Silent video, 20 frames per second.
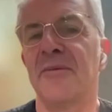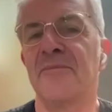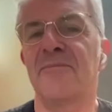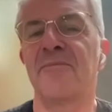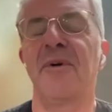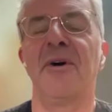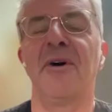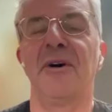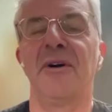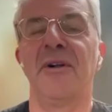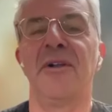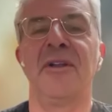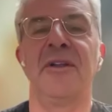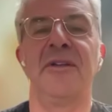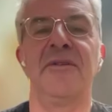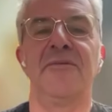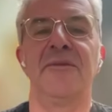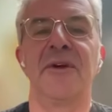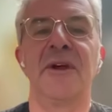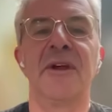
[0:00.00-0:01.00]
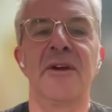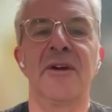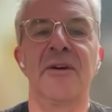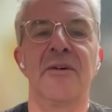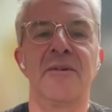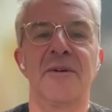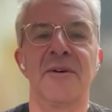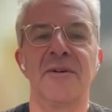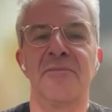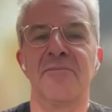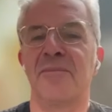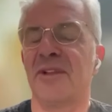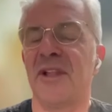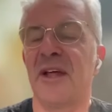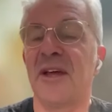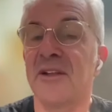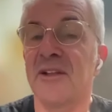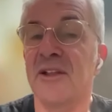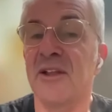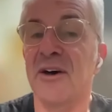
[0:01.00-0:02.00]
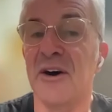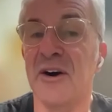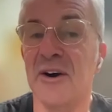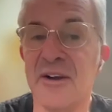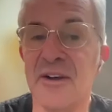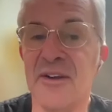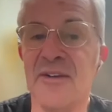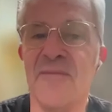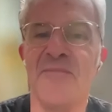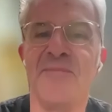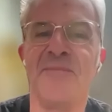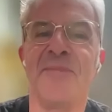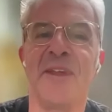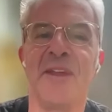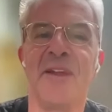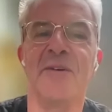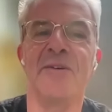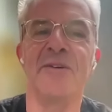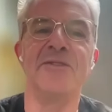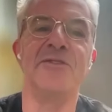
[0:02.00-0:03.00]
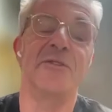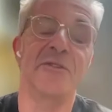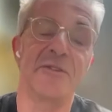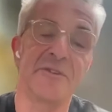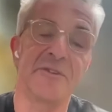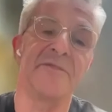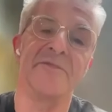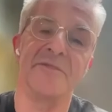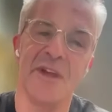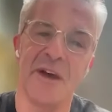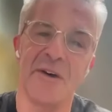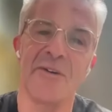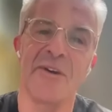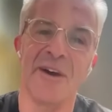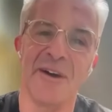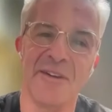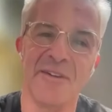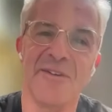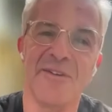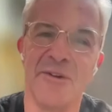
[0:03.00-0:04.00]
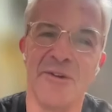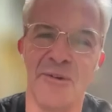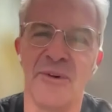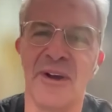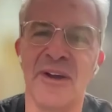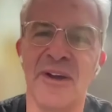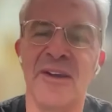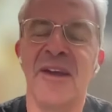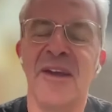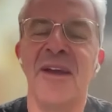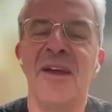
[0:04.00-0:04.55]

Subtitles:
Paul and Ringo could play along, and George, who's now gone too, right?